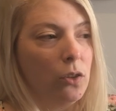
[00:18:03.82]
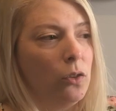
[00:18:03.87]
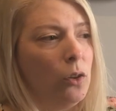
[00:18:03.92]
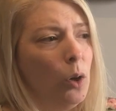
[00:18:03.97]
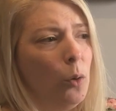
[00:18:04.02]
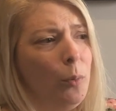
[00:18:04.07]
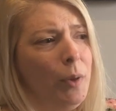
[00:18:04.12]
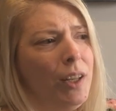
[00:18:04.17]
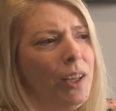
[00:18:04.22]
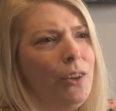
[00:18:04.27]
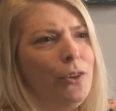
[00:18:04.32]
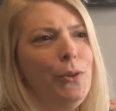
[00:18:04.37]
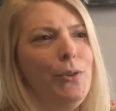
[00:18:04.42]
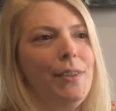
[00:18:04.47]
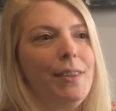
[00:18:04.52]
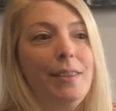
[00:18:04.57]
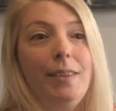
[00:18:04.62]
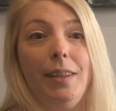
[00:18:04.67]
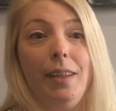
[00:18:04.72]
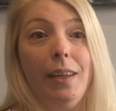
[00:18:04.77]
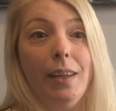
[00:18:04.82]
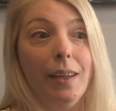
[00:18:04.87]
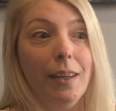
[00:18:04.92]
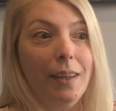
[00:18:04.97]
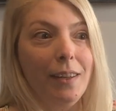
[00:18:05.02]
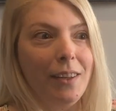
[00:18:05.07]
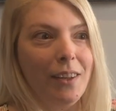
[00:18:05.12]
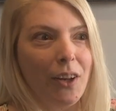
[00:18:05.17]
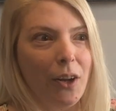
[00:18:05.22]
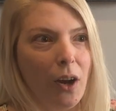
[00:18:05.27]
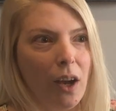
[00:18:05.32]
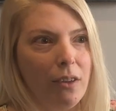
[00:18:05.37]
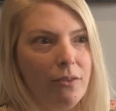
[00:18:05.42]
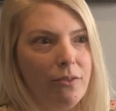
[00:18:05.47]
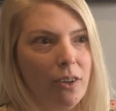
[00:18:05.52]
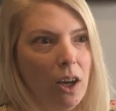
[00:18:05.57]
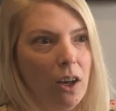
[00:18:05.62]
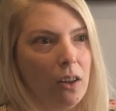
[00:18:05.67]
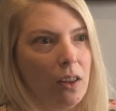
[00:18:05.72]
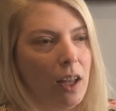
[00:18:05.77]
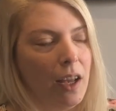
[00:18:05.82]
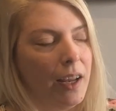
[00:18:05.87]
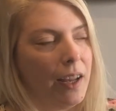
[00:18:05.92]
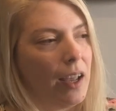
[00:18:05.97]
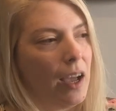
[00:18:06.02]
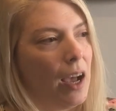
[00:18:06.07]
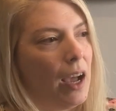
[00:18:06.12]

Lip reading: Nobody could see it. I felt like